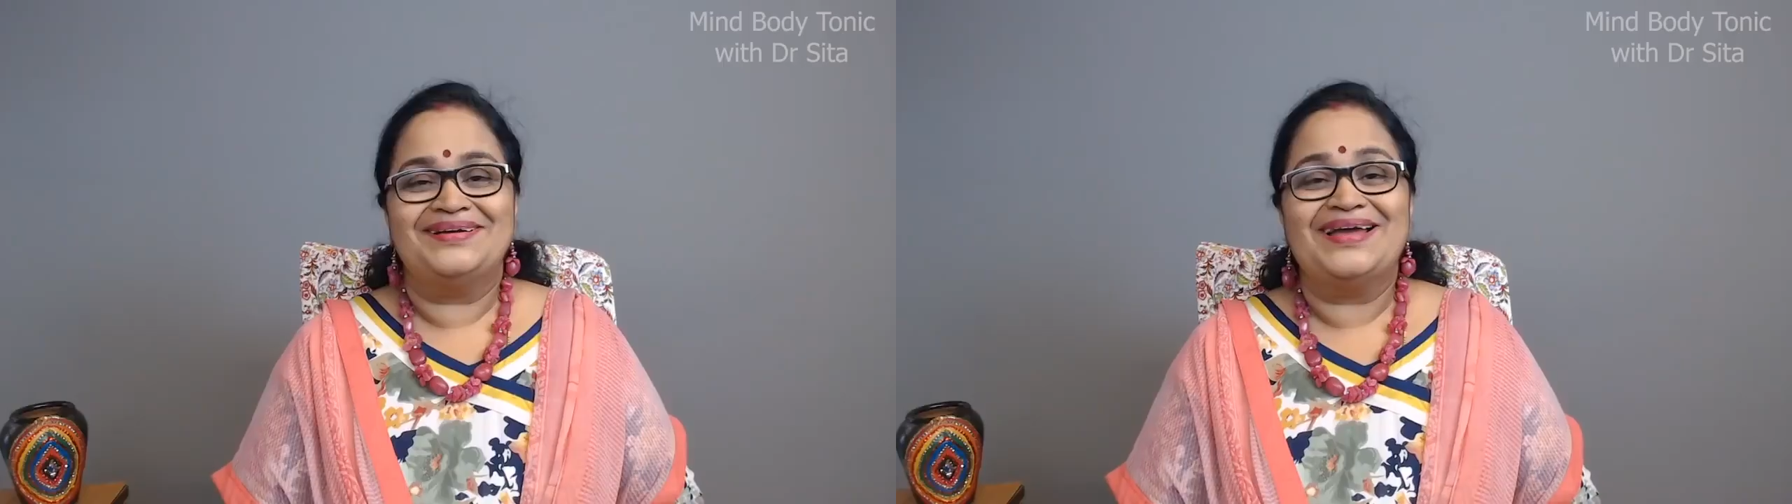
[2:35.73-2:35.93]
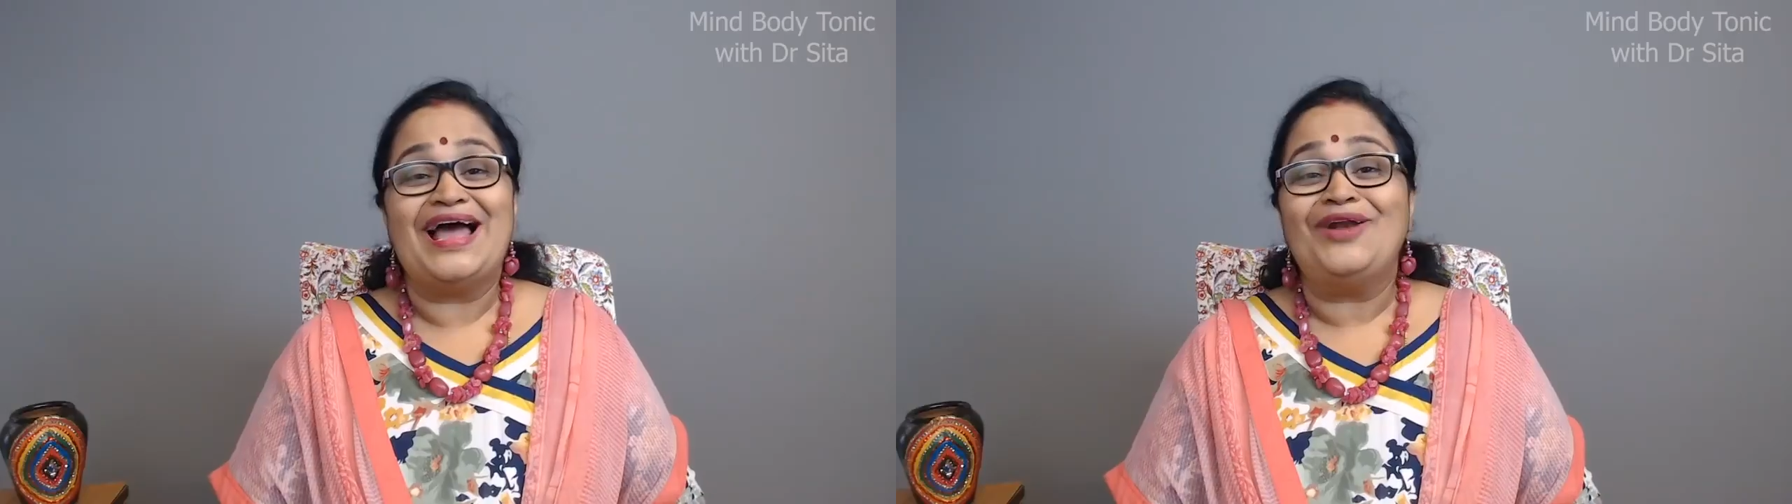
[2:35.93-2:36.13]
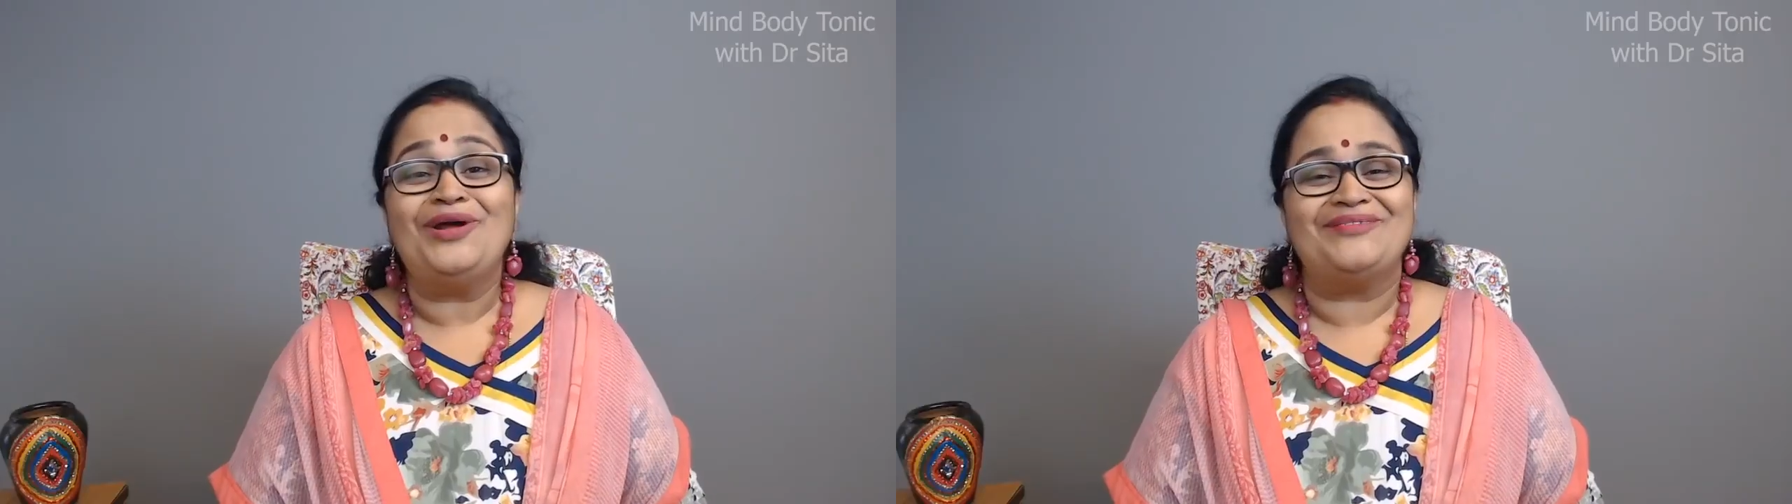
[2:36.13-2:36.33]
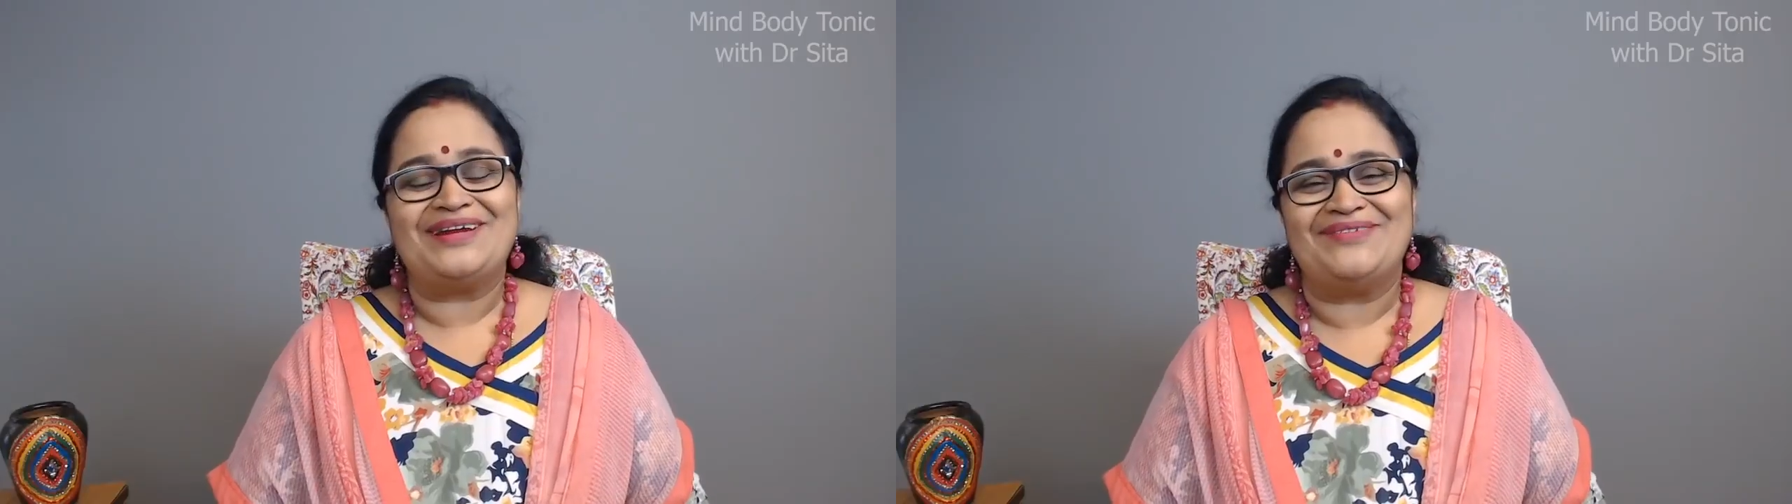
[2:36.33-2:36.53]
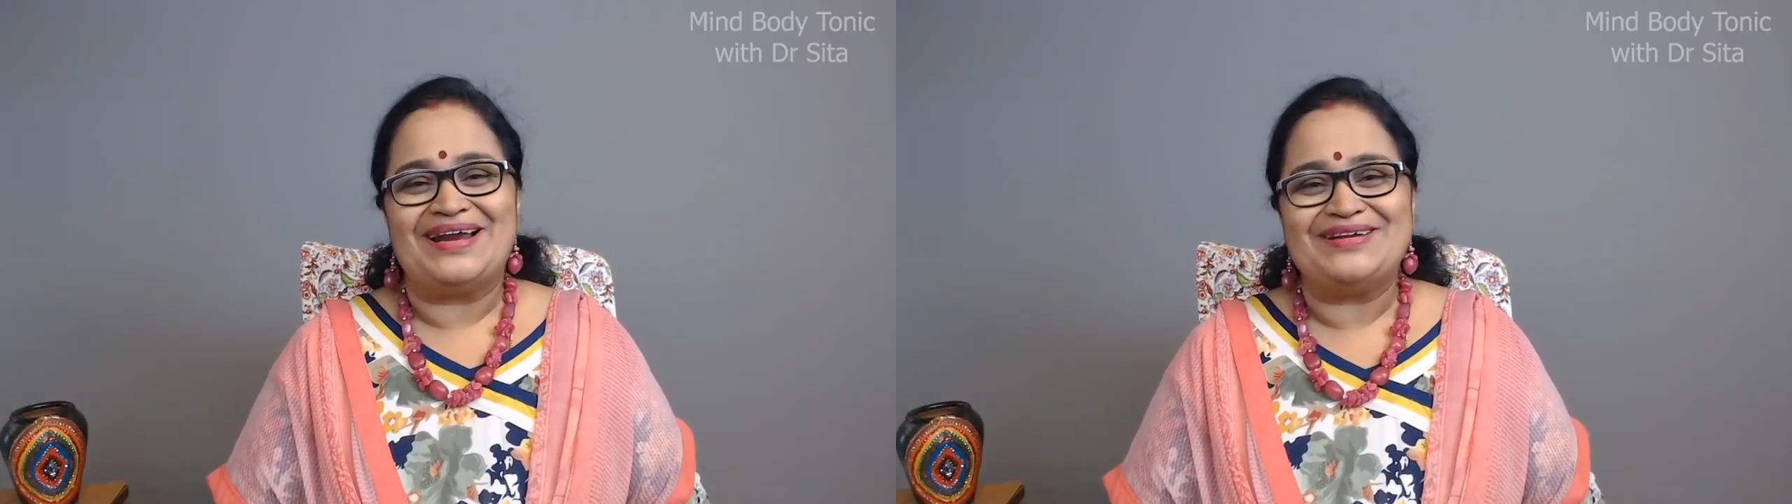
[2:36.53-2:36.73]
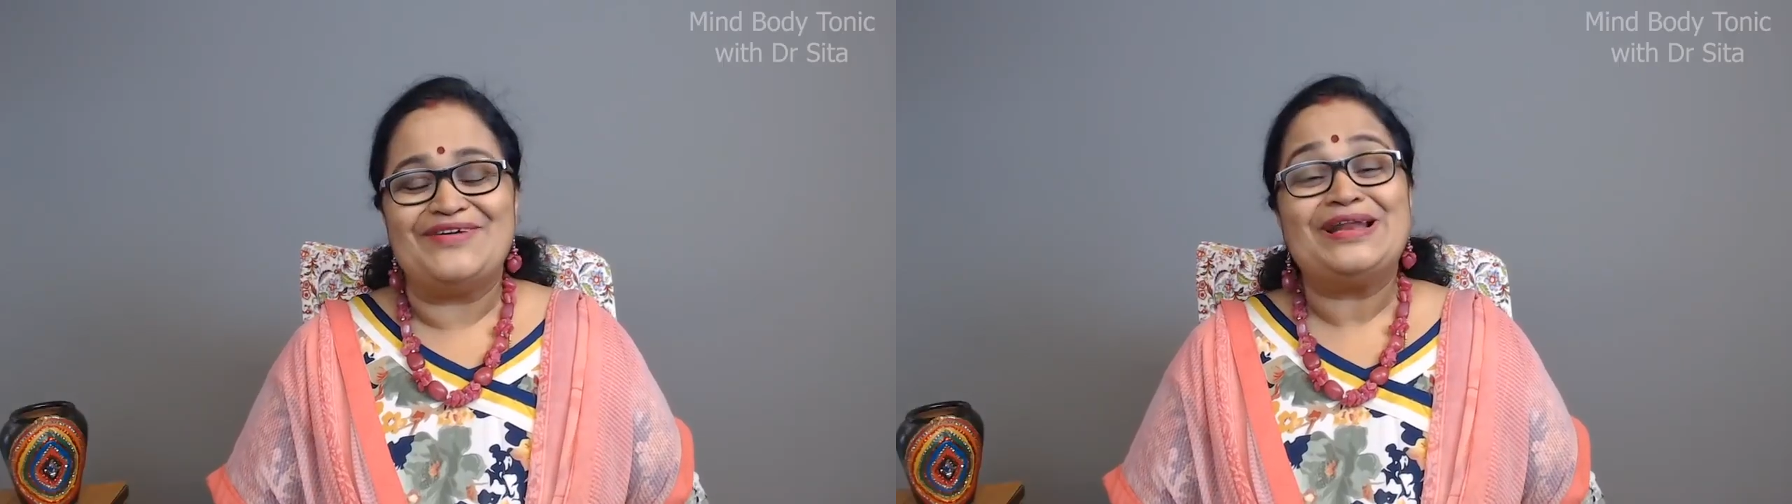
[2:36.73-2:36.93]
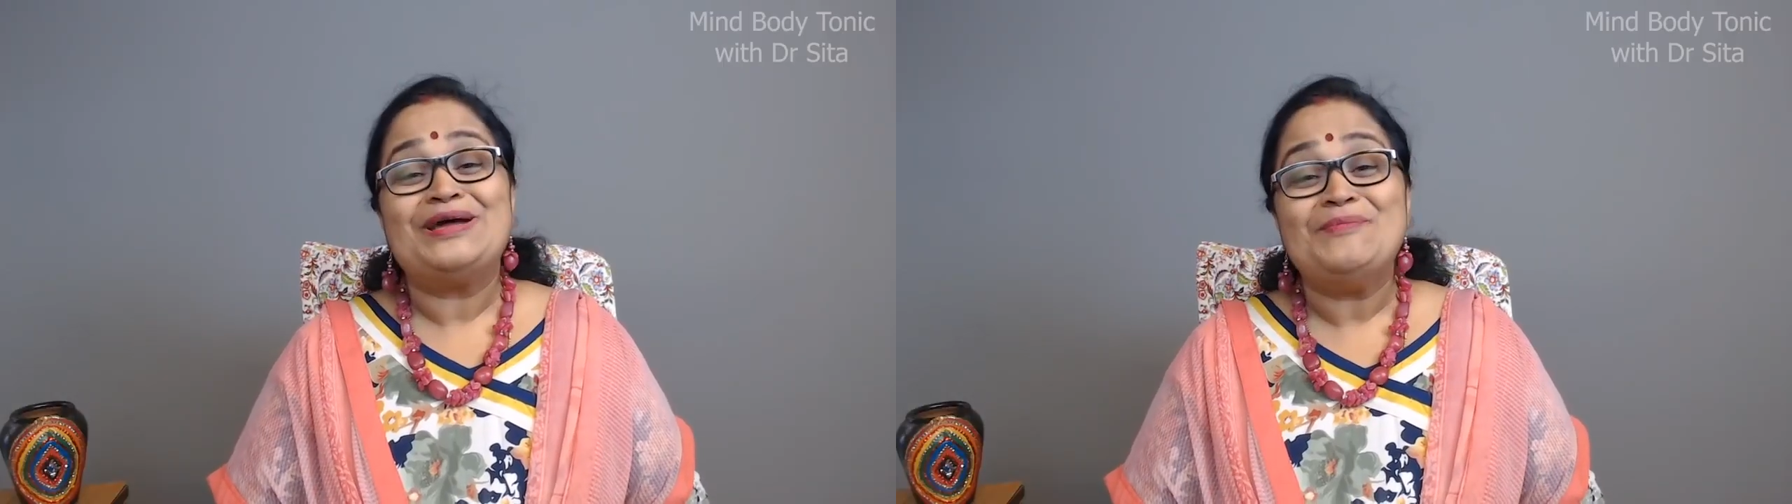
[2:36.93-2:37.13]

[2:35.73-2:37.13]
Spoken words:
Hello everyone, welcome